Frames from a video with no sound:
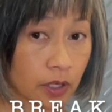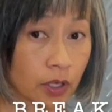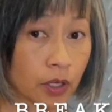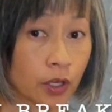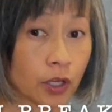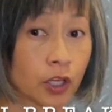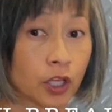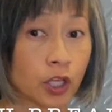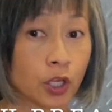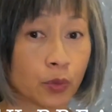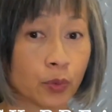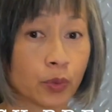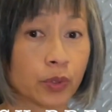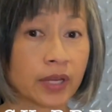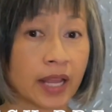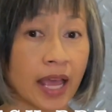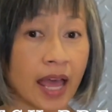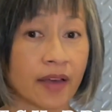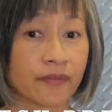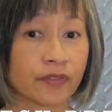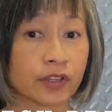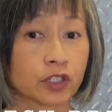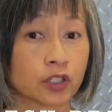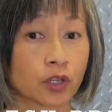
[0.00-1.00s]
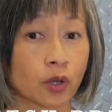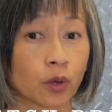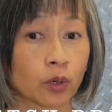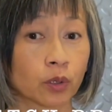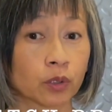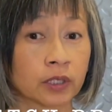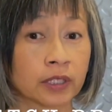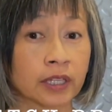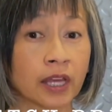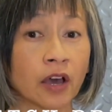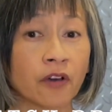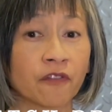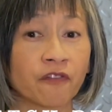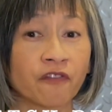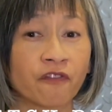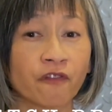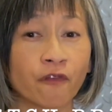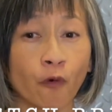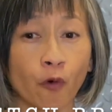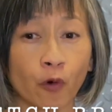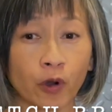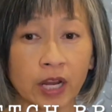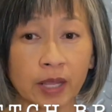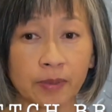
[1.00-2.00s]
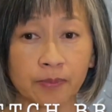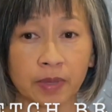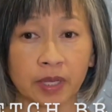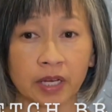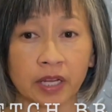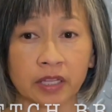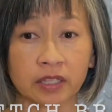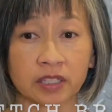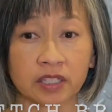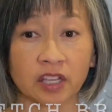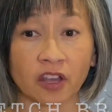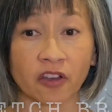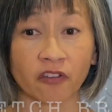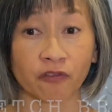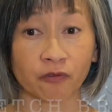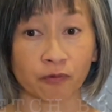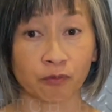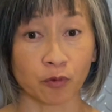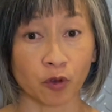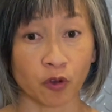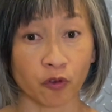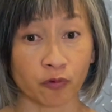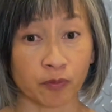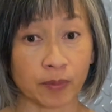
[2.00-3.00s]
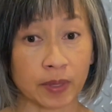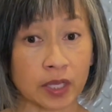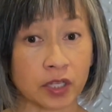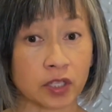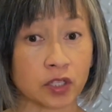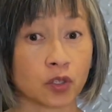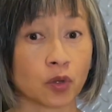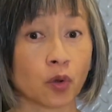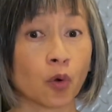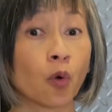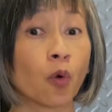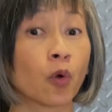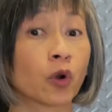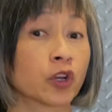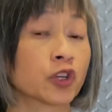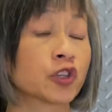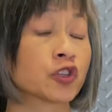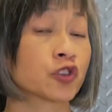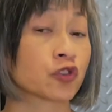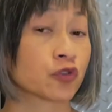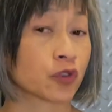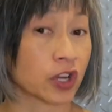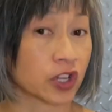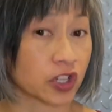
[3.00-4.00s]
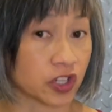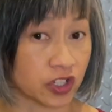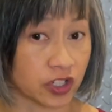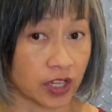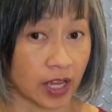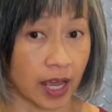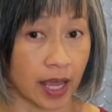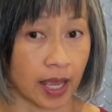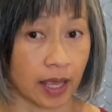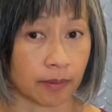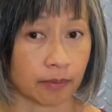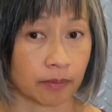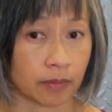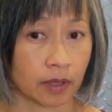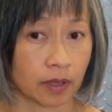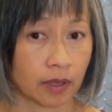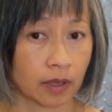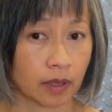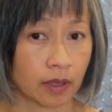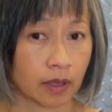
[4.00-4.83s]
you would have a total of 40 minutes of movement or stretch time.